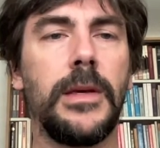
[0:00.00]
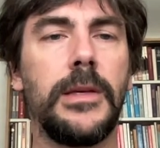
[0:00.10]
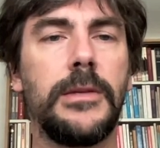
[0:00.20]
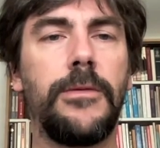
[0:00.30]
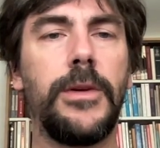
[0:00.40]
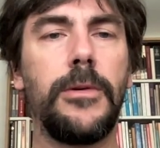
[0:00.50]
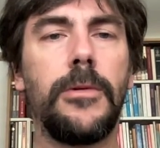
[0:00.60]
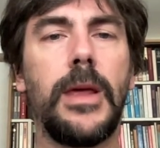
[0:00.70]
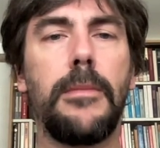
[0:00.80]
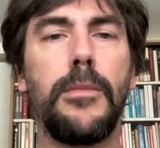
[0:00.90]
His
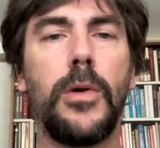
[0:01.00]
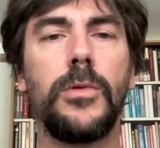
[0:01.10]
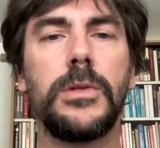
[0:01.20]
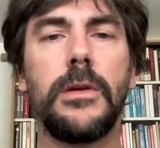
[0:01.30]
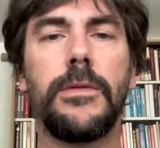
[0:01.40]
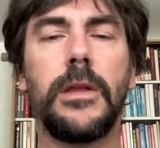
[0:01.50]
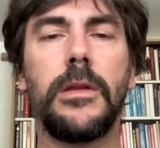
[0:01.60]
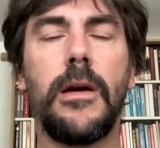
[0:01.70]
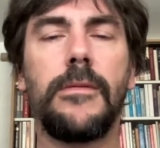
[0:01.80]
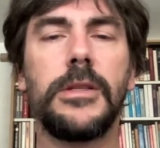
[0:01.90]
view that most of the
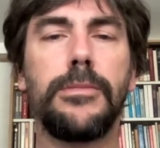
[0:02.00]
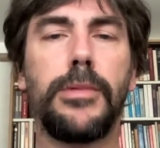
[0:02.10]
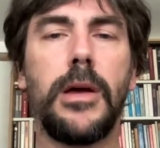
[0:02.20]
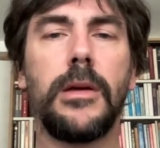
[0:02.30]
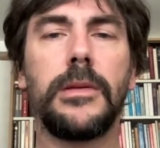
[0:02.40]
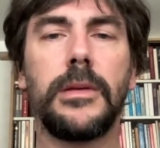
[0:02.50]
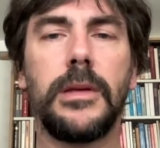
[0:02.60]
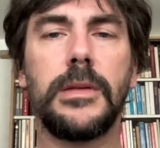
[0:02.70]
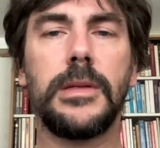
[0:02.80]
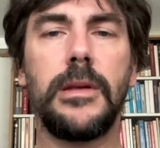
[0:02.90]
novel's plot
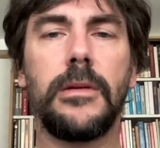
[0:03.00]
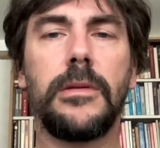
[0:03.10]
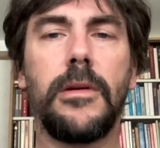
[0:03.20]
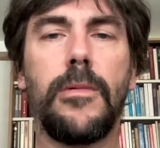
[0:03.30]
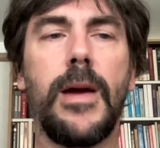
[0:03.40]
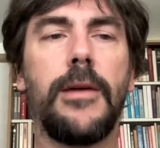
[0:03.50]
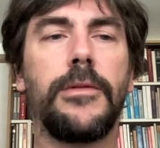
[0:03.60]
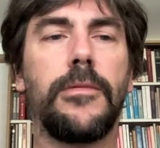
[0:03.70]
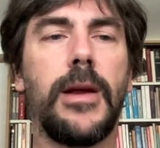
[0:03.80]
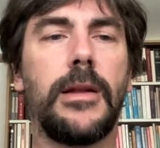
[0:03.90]
does not derive
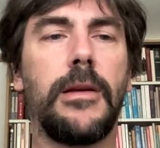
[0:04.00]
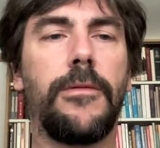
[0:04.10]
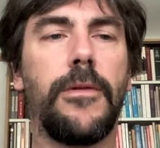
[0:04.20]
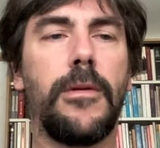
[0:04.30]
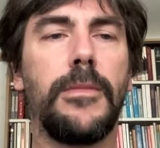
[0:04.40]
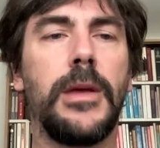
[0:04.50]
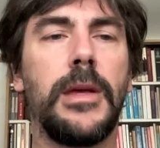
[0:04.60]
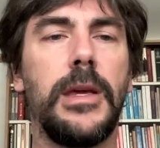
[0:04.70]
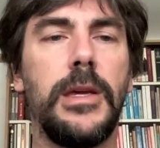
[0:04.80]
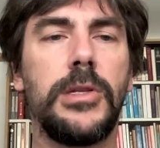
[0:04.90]
directly from
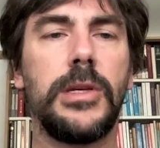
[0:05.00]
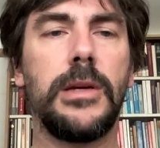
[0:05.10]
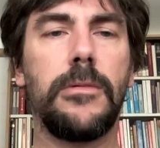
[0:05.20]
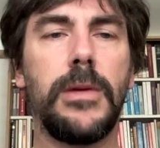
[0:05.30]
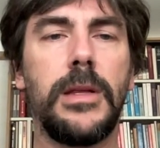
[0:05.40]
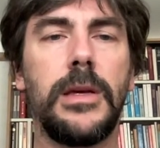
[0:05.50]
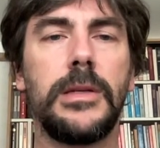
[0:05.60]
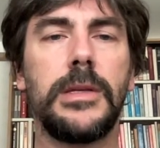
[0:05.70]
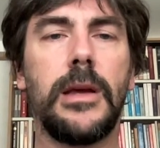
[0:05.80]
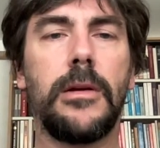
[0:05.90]
I Ching
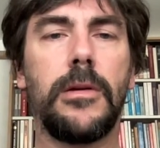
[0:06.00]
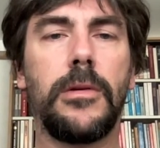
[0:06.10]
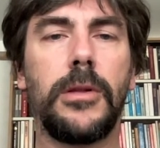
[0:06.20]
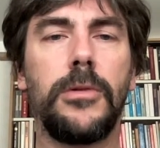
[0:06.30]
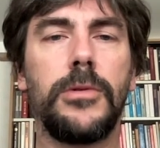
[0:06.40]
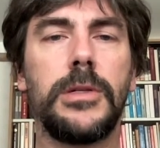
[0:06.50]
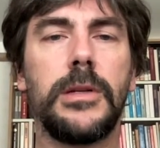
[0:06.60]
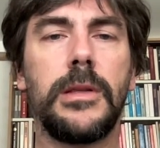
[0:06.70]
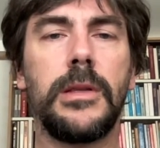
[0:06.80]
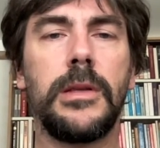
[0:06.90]
readings and
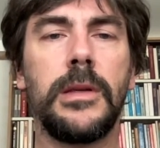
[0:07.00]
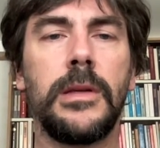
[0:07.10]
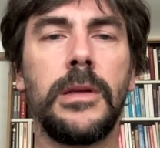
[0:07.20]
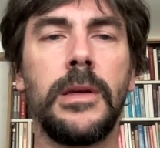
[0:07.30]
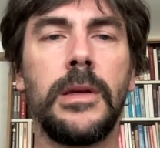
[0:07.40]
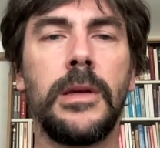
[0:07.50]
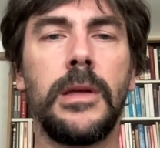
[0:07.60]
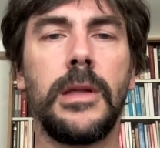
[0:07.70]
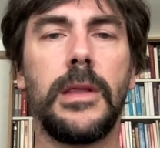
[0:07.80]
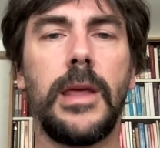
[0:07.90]
conclusion
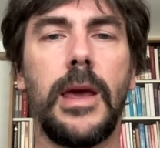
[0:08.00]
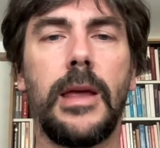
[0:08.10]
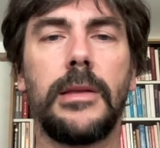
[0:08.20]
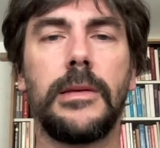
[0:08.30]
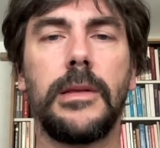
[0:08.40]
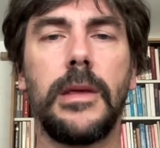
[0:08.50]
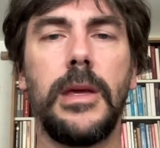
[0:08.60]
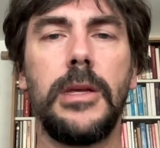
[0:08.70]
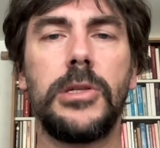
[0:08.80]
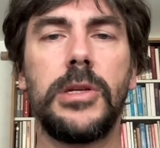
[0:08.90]
that
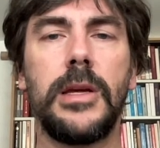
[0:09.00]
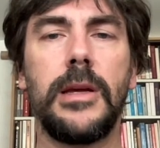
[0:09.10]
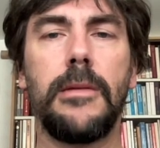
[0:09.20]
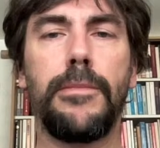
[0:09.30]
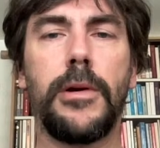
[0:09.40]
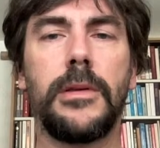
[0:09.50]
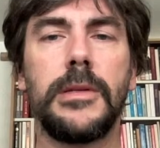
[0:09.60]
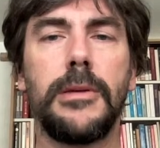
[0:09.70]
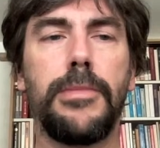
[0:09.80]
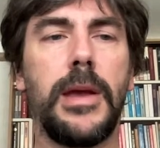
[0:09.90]
the I Ching
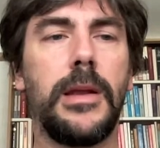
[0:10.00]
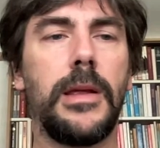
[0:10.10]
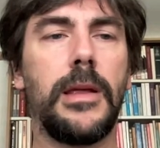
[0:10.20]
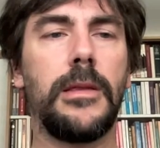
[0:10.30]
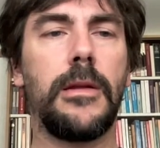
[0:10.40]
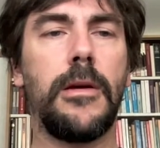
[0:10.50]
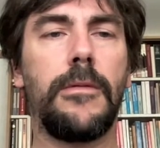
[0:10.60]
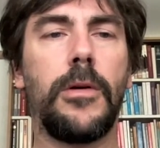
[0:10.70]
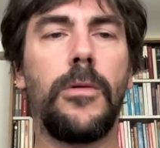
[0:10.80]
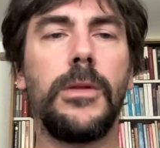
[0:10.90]
participated in the
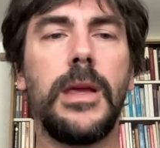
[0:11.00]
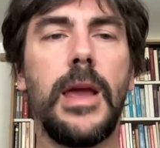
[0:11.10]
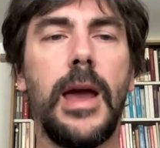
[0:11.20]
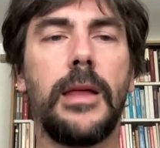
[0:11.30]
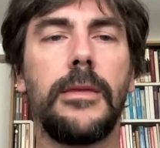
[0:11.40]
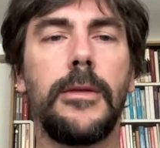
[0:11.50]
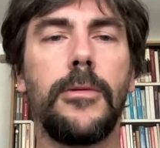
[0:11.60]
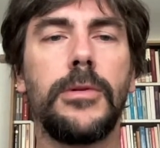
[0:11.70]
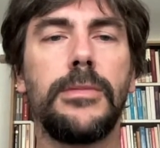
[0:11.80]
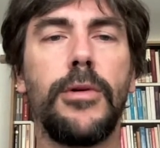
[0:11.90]
novel only at
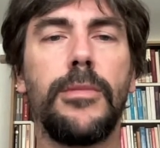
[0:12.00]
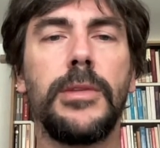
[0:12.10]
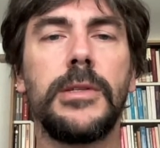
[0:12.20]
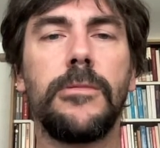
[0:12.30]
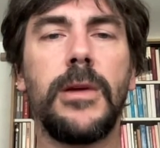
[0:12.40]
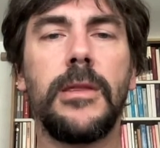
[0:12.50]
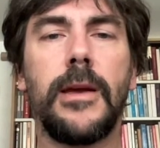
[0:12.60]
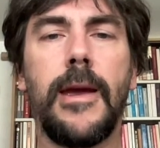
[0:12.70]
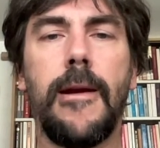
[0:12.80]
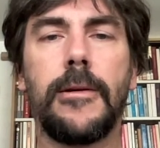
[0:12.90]
those moments when the
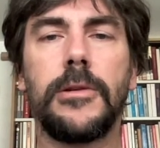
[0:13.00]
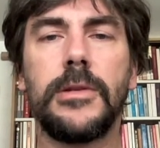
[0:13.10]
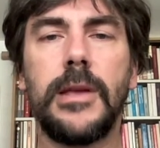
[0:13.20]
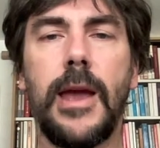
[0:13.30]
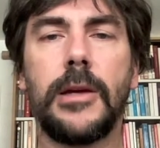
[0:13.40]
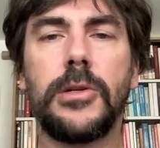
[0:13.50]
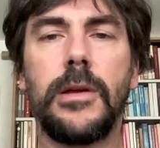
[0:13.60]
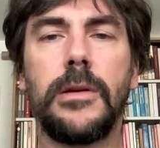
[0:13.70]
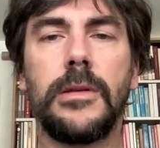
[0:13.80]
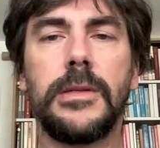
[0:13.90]
characters
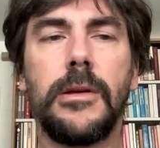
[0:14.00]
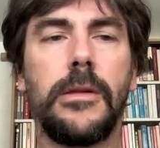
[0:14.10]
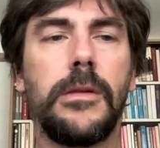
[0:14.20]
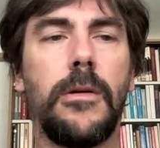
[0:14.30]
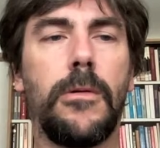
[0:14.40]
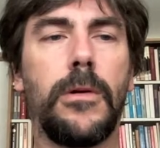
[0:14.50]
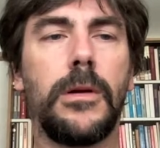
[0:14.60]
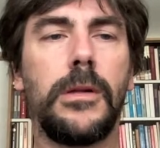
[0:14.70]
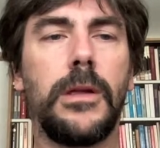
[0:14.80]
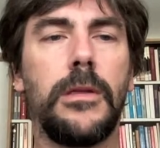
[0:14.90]
actually consult the
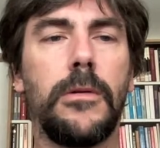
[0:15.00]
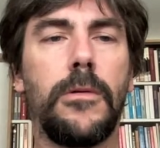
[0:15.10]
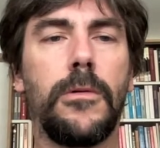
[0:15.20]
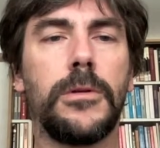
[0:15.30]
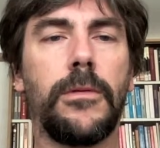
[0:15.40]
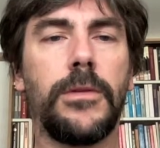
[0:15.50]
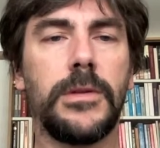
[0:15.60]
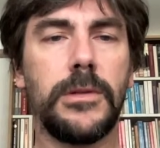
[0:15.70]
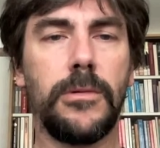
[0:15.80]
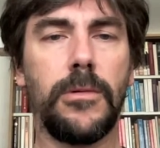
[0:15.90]
oracle in the course of the
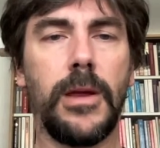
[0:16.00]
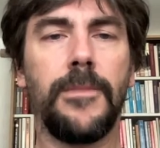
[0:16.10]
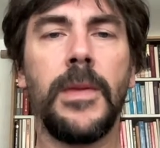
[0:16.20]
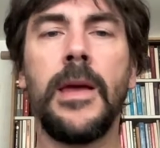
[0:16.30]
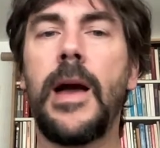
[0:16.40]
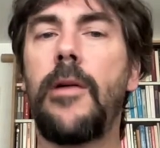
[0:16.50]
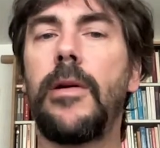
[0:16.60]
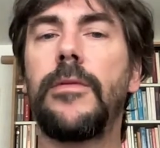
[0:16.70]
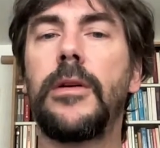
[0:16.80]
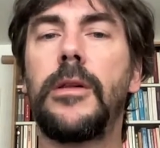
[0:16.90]
story.
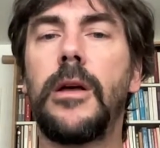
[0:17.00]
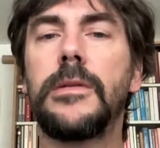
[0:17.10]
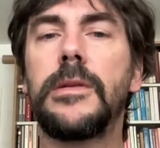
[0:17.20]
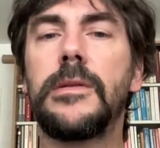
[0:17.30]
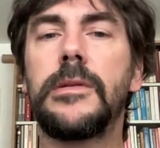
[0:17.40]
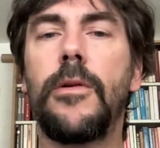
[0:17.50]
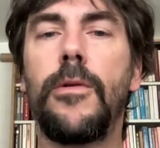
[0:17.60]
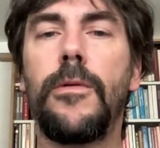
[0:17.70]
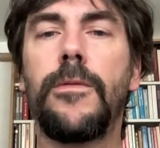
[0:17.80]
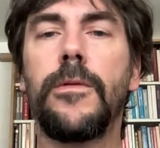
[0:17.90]
However, glosses
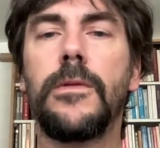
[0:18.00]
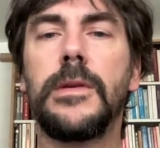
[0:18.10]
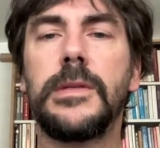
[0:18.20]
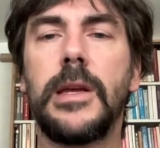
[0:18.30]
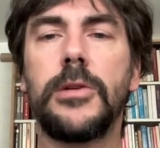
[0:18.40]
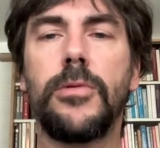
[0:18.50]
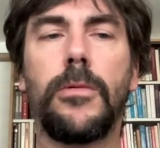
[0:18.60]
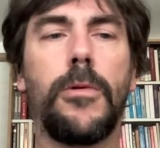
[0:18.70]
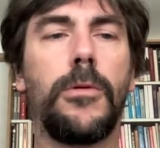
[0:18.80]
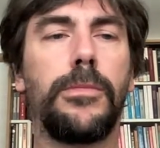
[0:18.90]
over the central
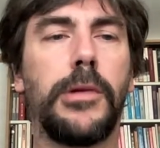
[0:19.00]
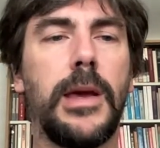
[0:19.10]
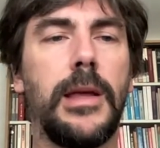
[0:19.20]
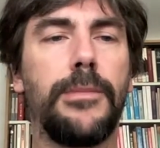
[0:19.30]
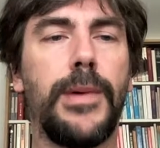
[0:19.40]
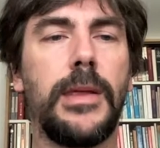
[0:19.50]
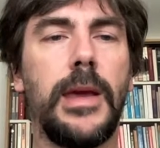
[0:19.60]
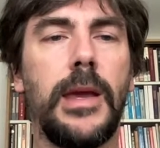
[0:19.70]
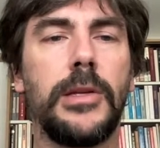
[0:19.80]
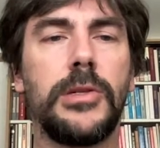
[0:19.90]
role played by the
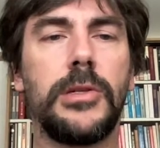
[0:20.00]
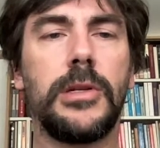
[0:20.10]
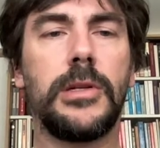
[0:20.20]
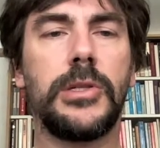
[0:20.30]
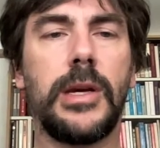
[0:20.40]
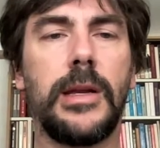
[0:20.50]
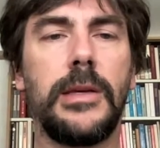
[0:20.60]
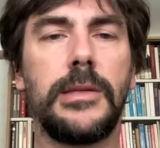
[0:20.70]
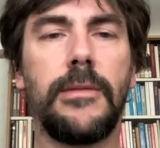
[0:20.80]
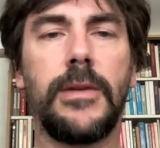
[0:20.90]
ancient
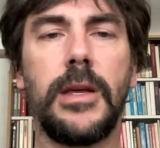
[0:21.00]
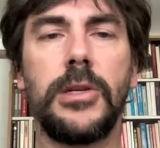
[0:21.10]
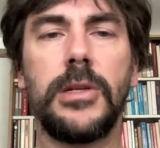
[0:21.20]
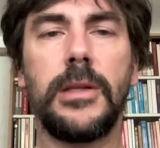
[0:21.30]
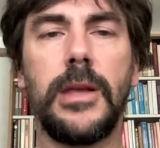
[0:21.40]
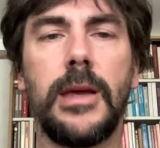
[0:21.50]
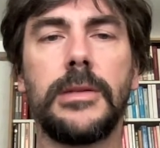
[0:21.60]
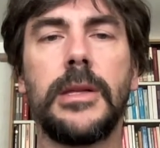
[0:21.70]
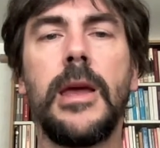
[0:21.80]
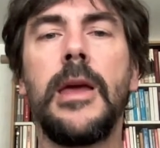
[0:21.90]
Chinese divination
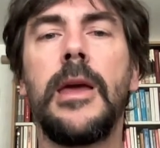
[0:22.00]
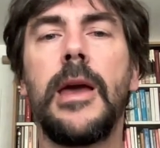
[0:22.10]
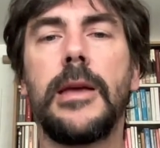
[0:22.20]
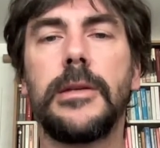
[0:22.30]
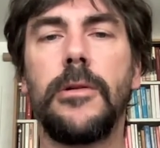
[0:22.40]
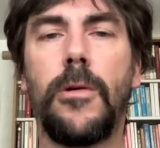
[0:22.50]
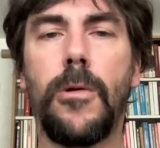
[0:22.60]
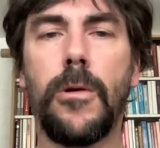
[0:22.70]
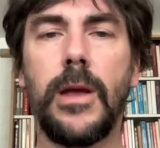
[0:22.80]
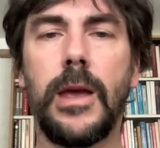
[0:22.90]
text as an
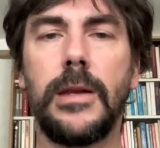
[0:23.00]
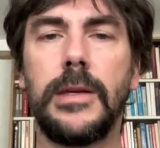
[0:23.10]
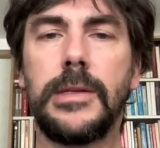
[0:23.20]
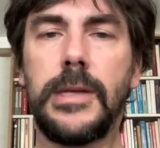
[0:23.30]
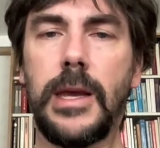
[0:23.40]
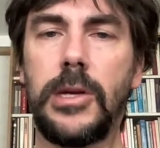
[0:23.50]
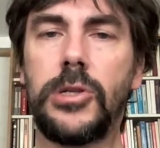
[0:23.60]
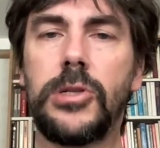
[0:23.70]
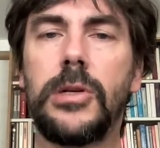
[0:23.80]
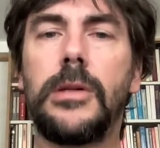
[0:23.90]

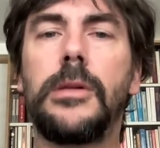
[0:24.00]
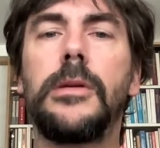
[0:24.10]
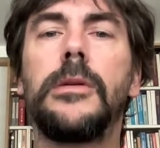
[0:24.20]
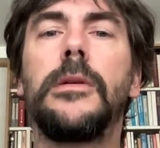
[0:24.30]
organizational